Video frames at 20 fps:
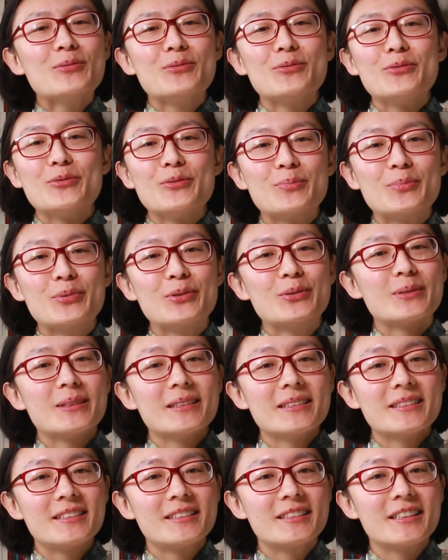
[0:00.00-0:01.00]
do you
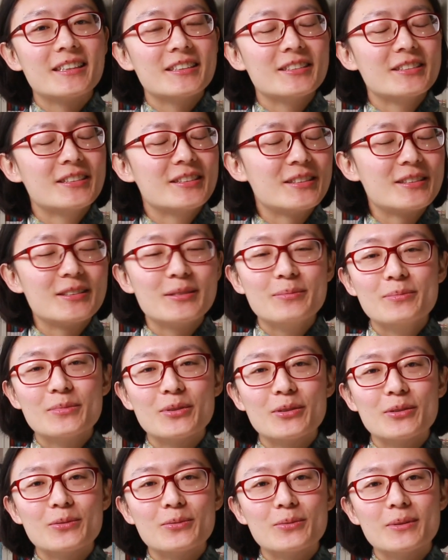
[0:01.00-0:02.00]
put such
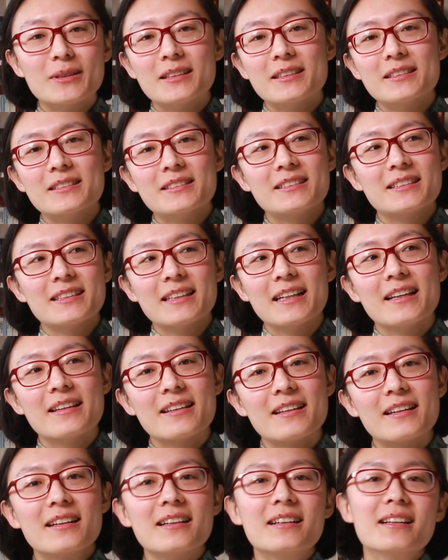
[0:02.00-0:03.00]
simple words
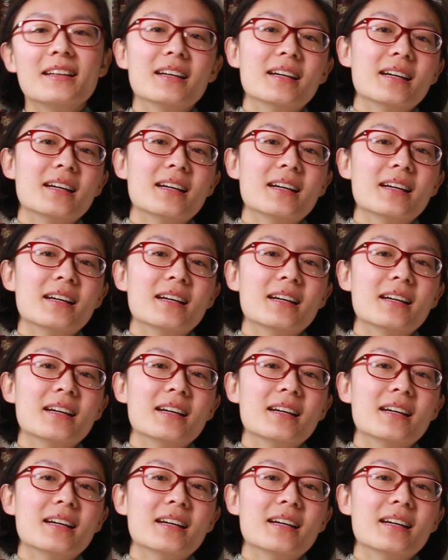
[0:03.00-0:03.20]
together